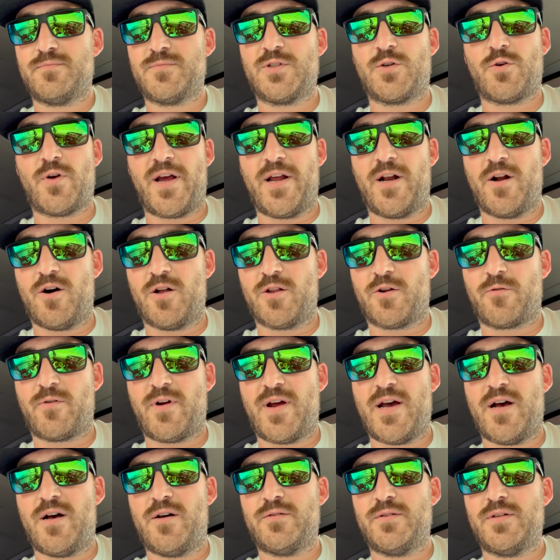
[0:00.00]
Great all
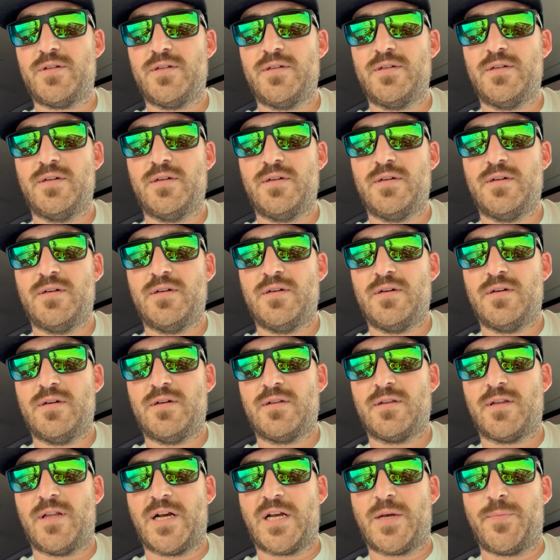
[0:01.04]
around.
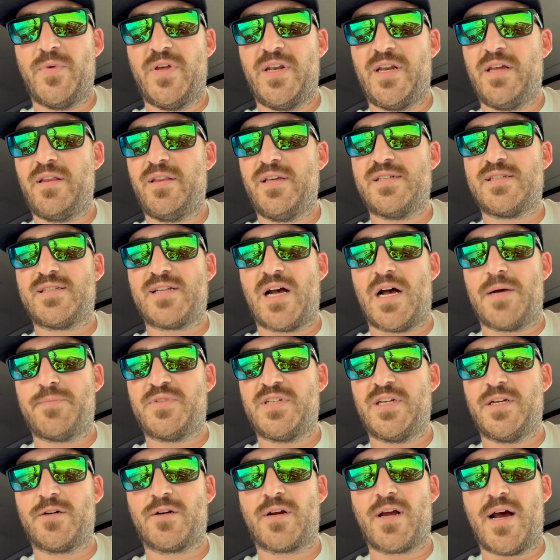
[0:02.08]
Like many of these top
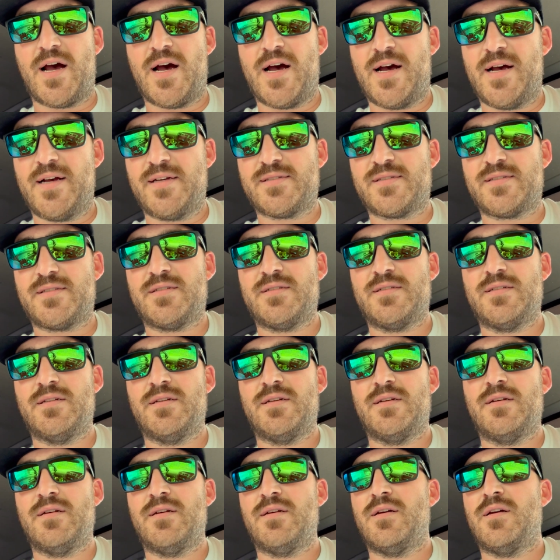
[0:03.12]
tier guys.
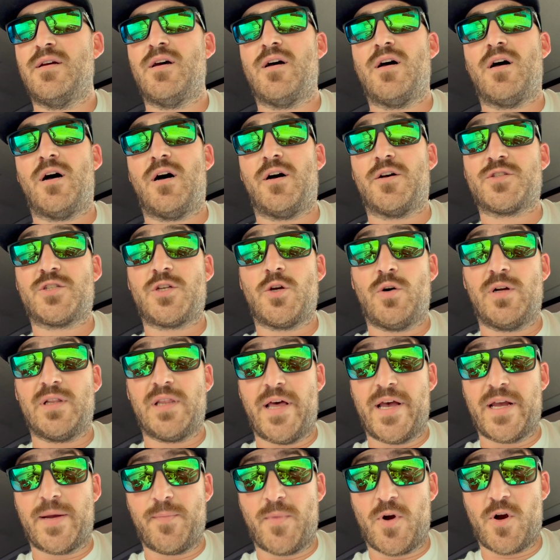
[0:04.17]
Also a
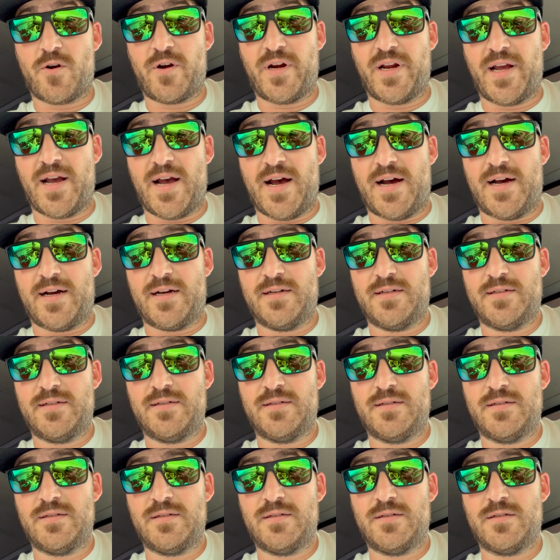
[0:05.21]
Lake Murray guy.
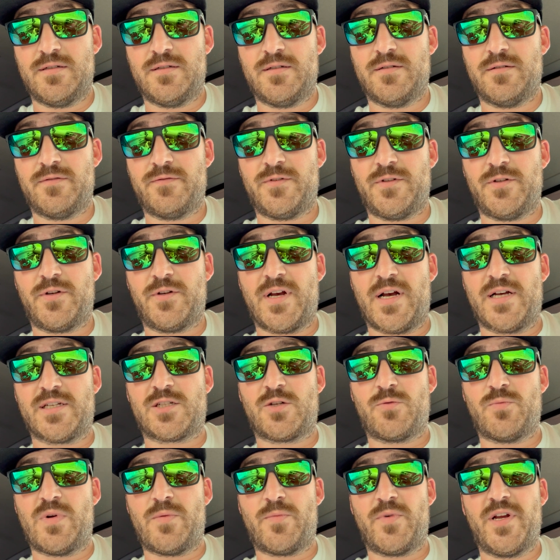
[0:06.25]
If you guys can
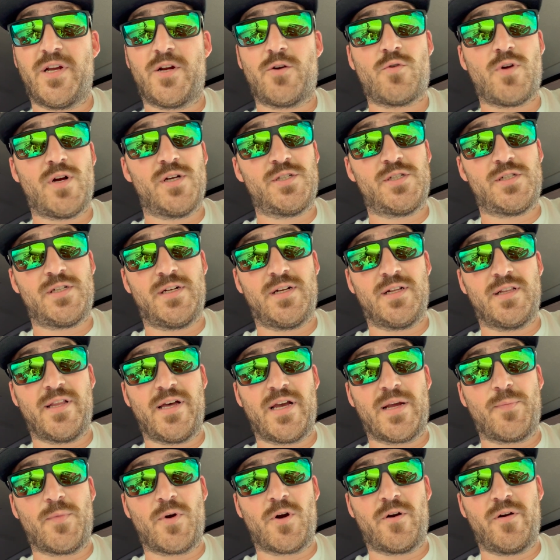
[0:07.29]
remember, he crushed it at Lake
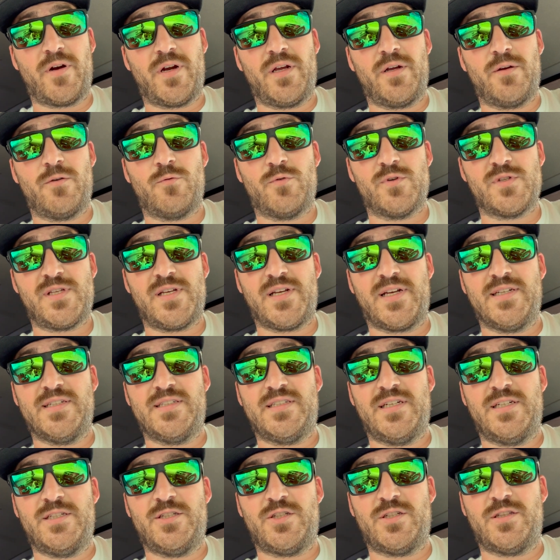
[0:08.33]
Murray. Was in
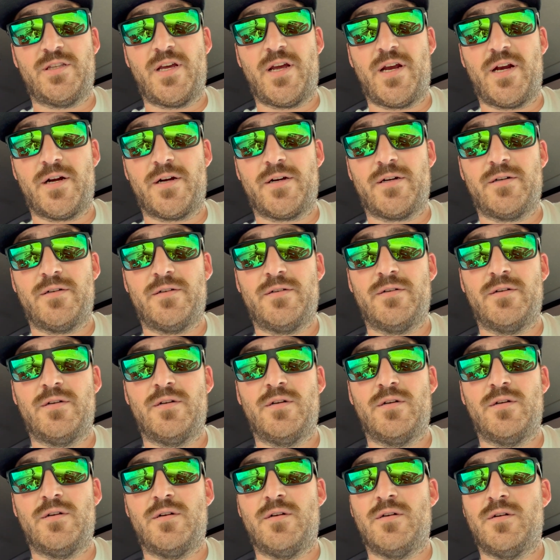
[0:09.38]
contention there.
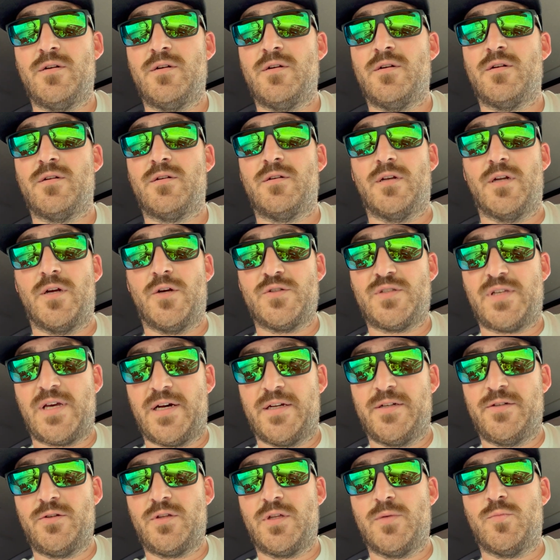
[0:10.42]
Knows how to
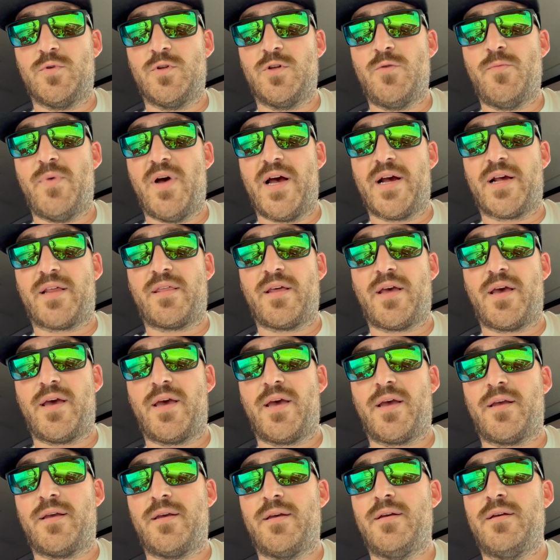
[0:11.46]
do the blueback
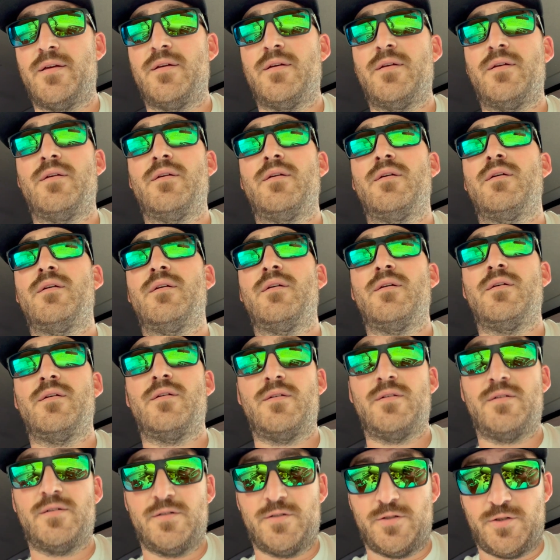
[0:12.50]
thing.
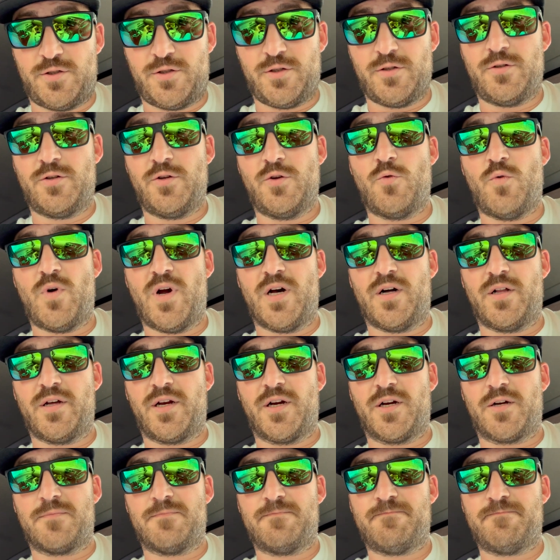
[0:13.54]
Should do well here.